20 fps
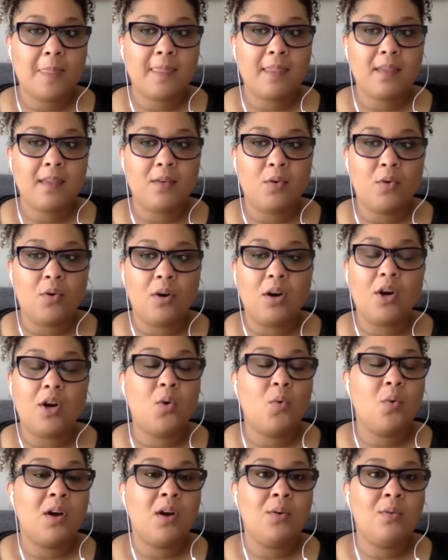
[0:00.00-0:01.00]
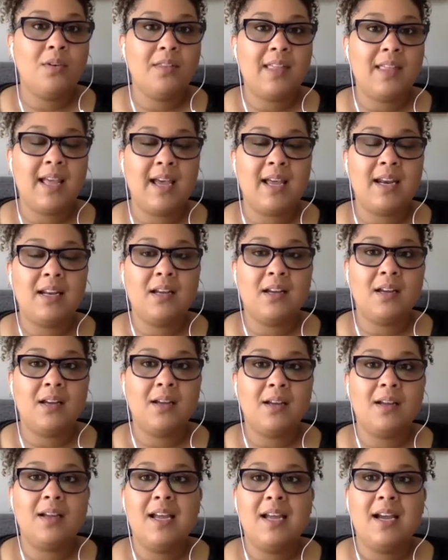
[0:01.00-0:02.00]
or a quote that
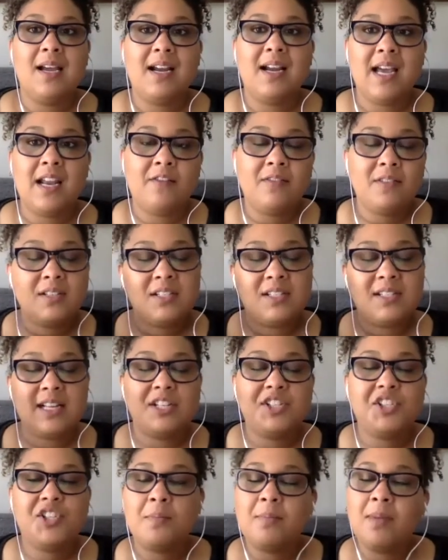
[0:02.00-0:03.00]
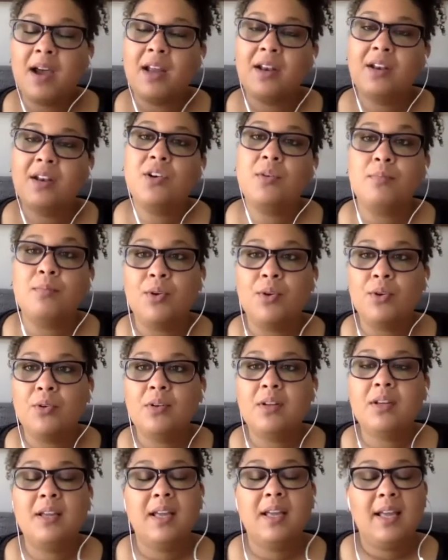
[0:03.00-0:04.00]
uh, kind of sets your mind and your
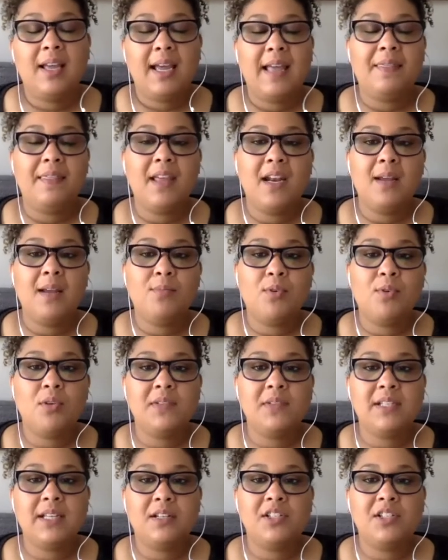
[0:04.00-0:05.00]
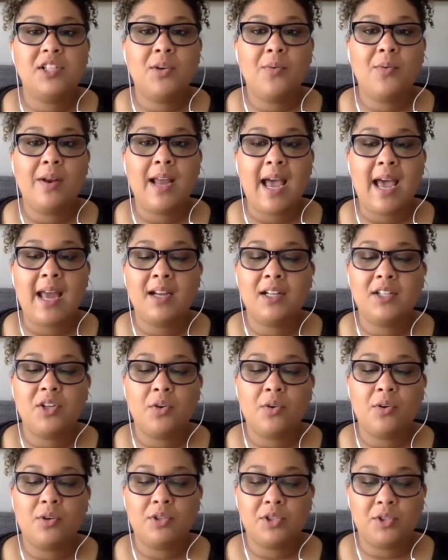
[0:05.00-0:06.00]
mood. And then it moves into an
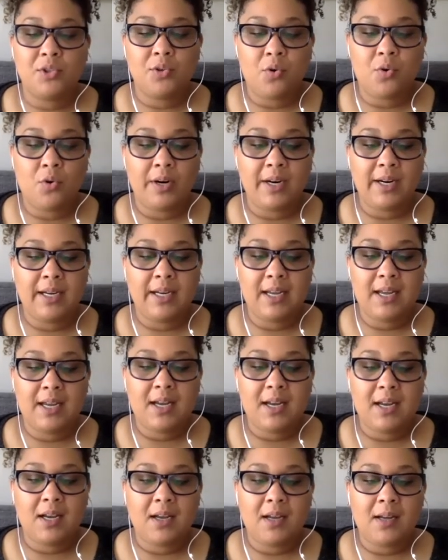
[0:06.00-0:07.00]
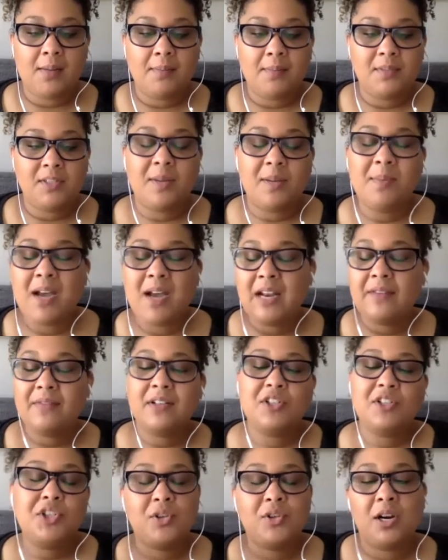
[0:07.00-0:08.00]
anecdote or story, um, some kind of
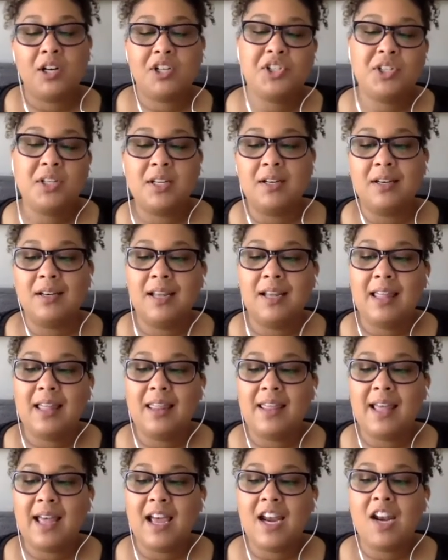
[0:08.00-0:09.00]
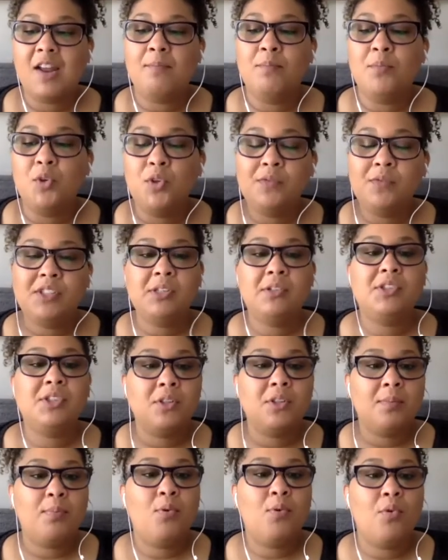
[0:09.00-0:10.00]
instruction that moves you to
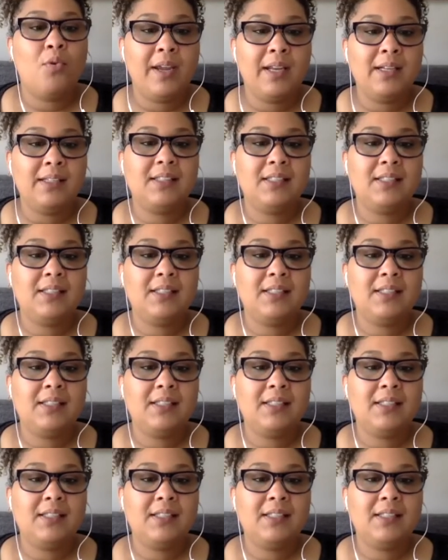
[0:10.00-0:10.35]
the point.